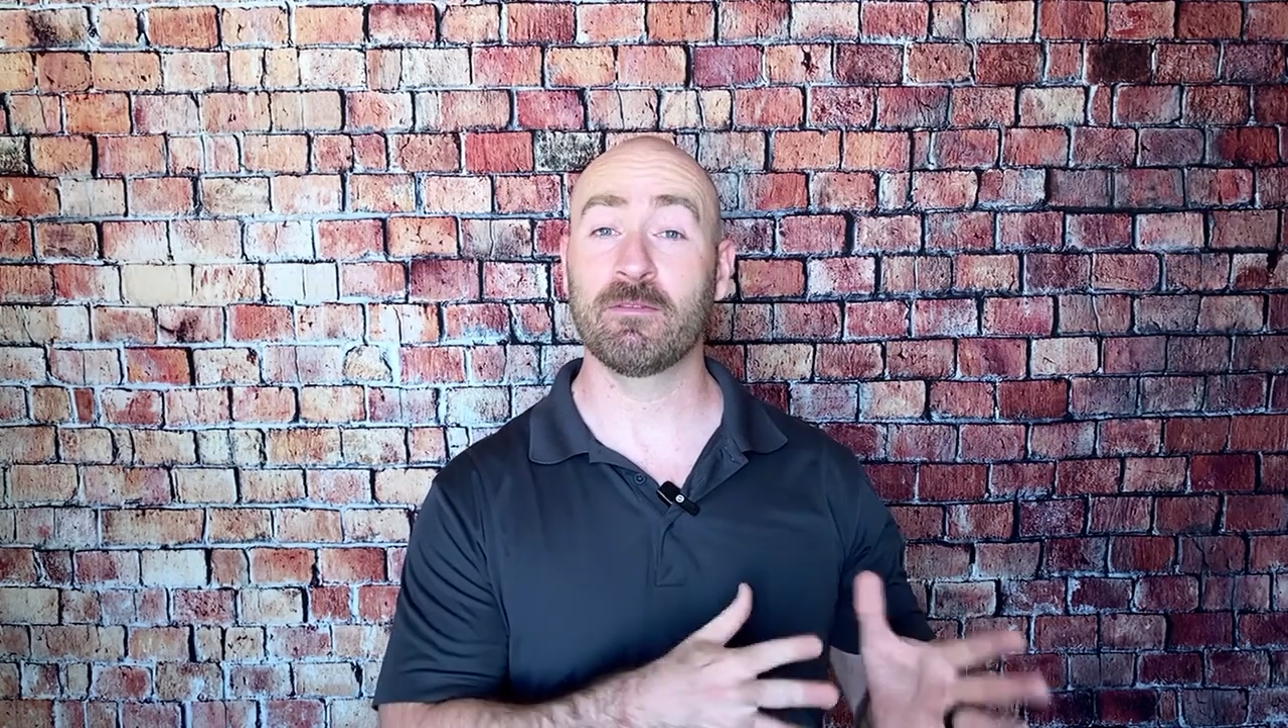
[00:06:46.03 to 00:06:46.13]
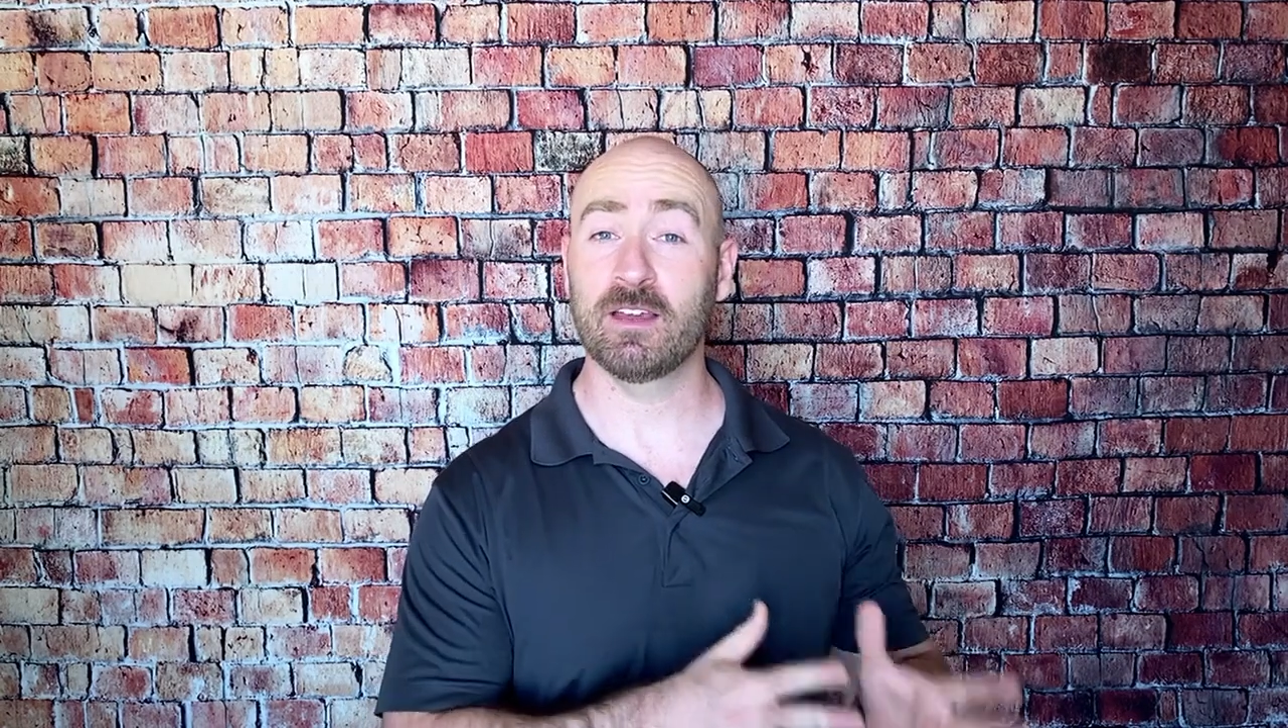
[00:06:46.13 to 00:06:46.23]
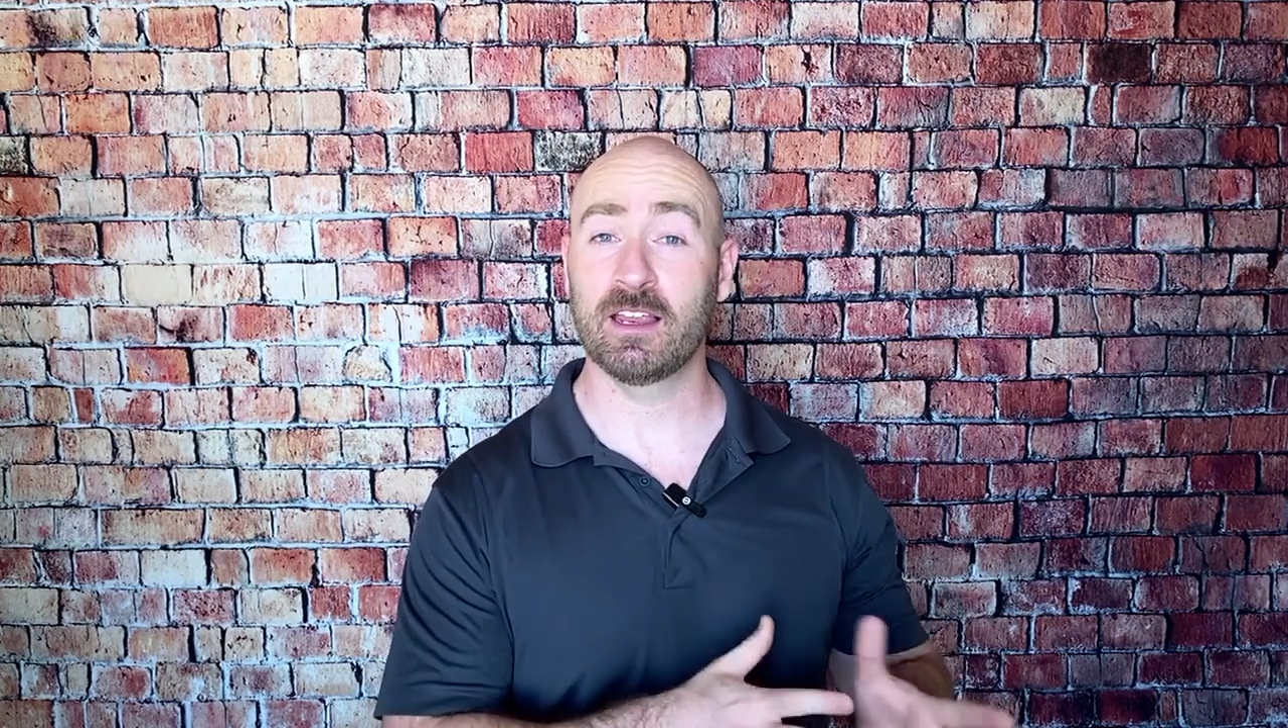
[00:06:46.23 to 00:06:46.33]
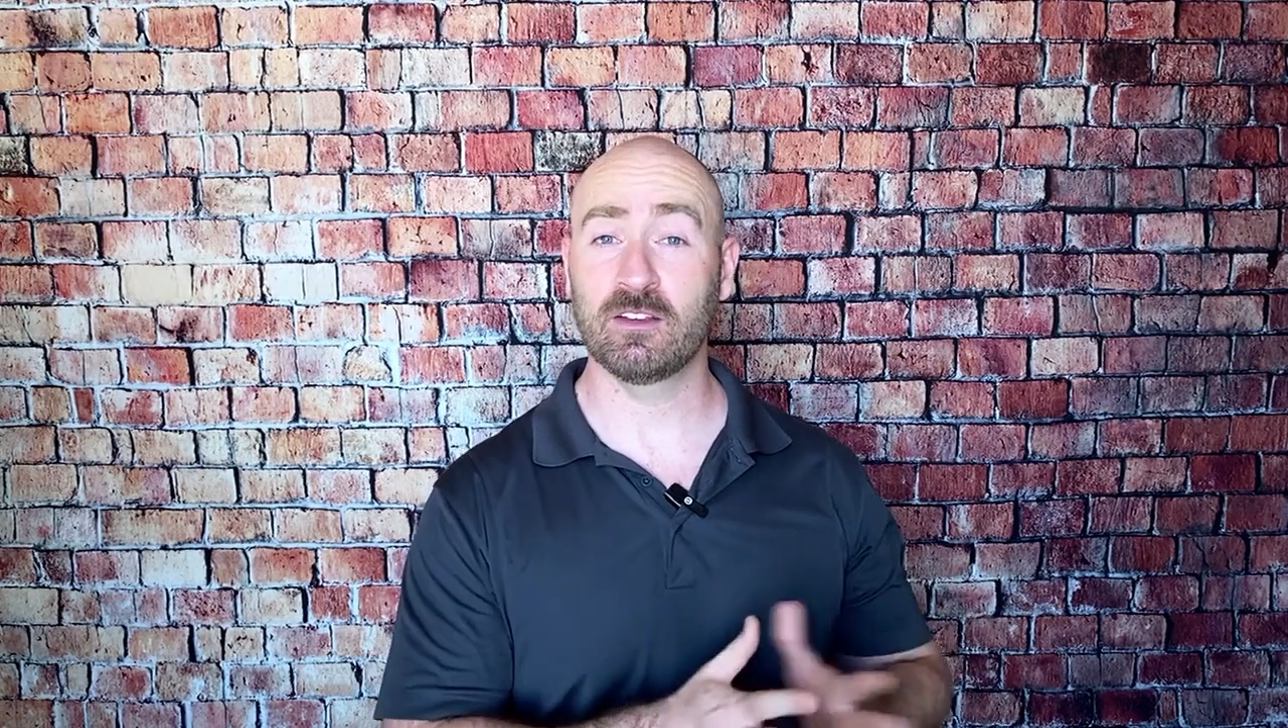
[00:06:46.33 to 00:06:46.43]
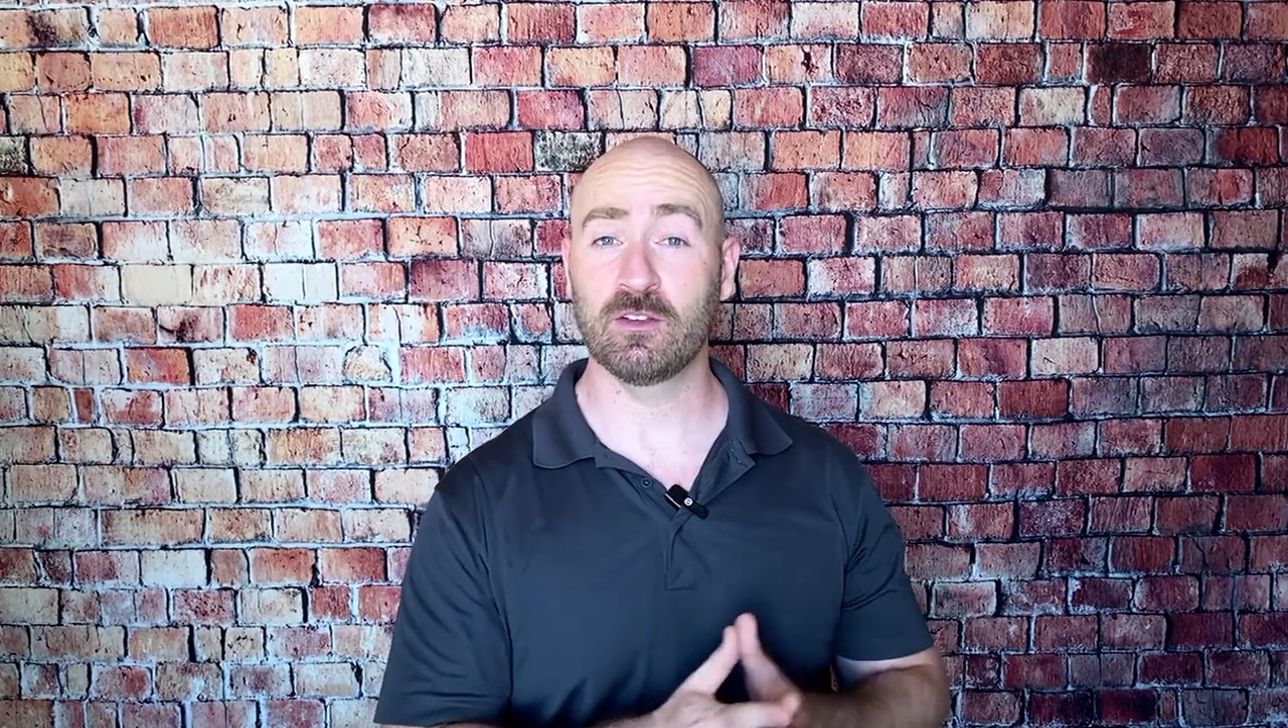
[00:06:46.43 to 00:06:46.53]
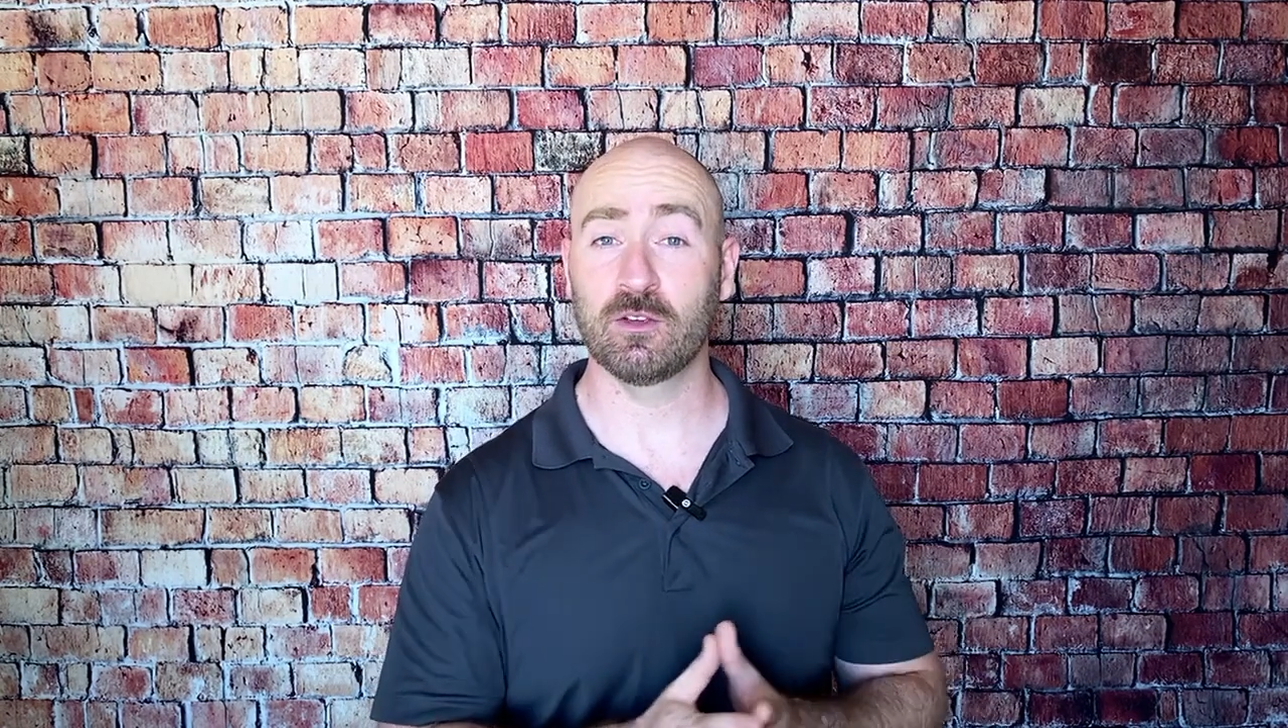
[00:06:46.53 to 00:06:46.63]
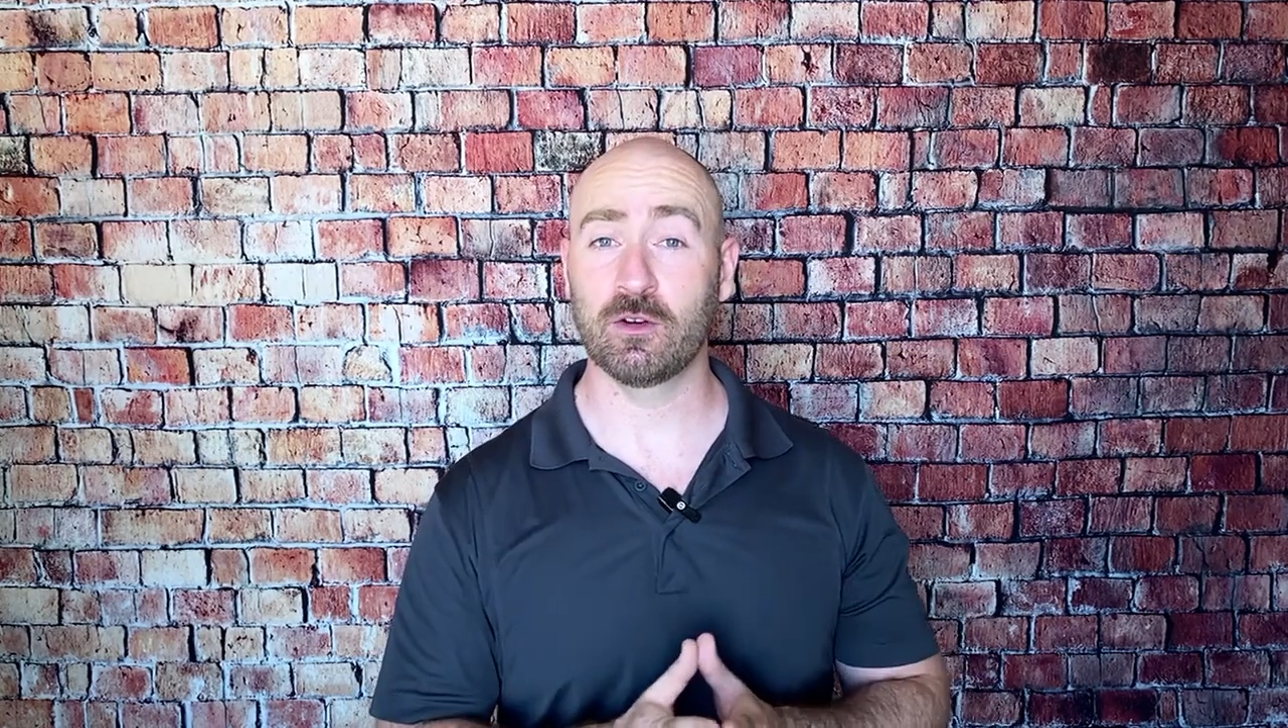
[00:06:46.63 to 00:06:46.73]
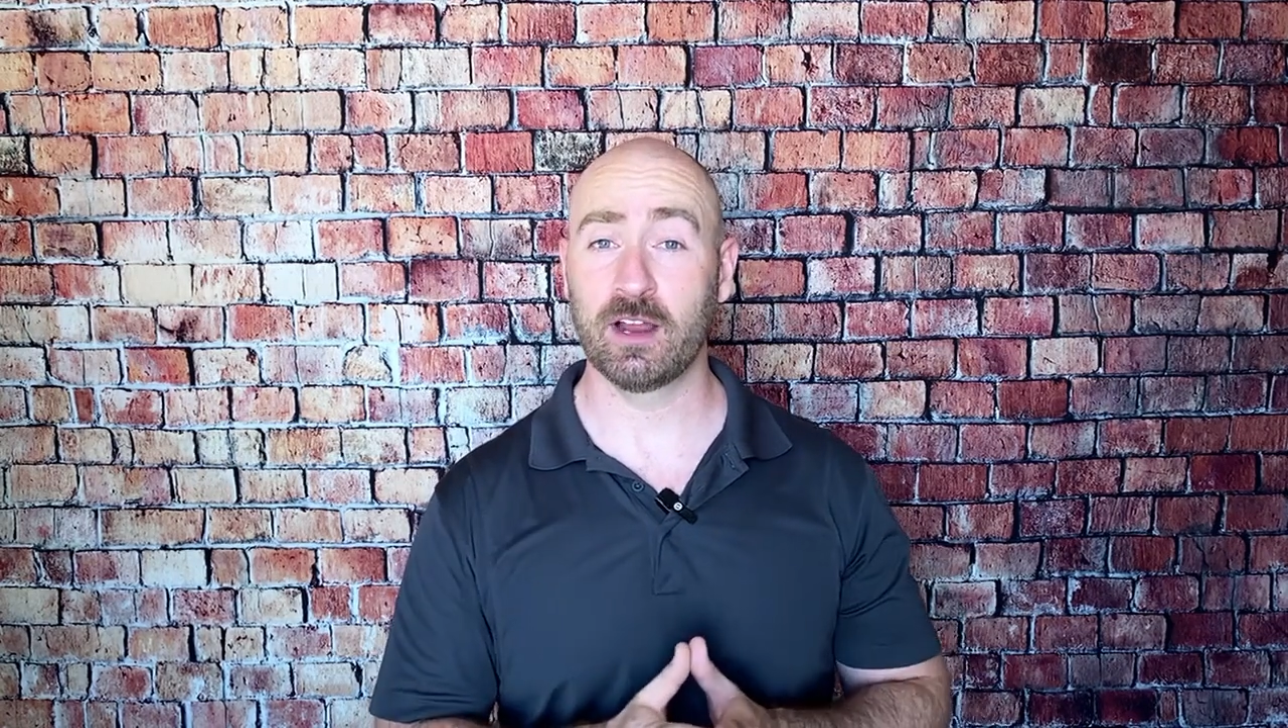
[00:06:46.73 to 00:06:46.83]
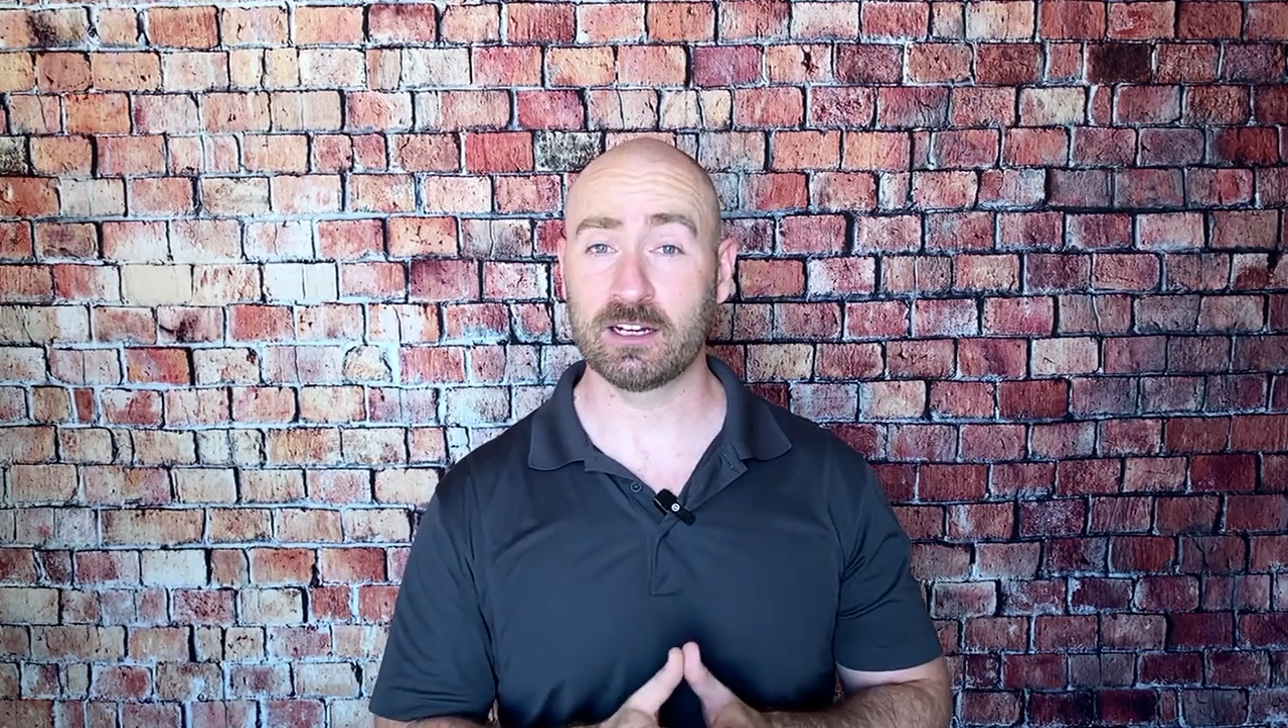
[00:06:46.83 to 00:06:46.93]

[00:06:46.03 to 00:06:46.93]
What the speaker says: fit into your